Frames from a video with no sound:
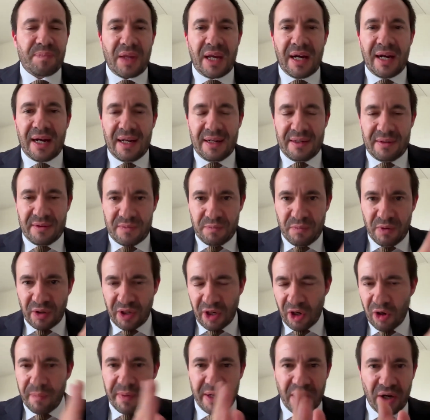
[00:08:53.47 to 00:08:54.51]
and we'll
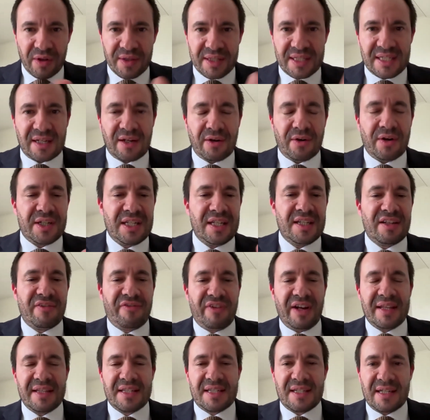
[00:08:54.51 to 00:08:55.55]
go beyond security and
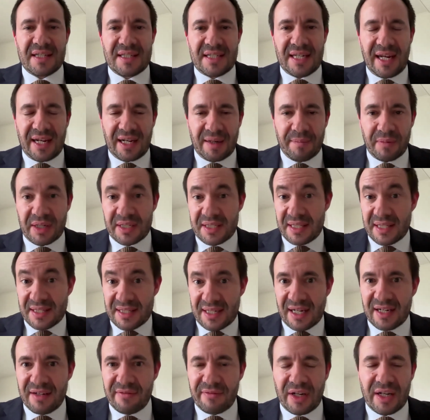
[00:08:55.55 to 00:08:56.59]
defense in a second because the
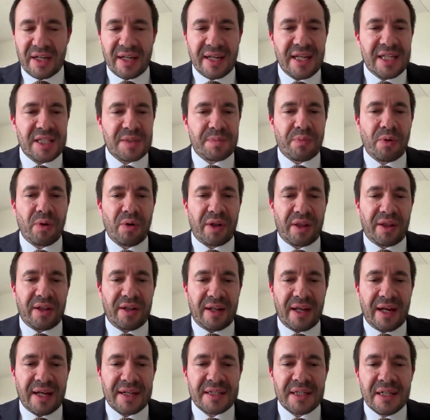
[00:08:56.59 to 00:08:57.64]
Zeitenwende is broader
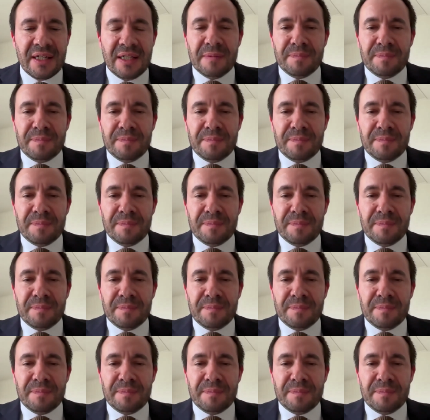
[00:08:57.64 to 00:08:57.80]
than that,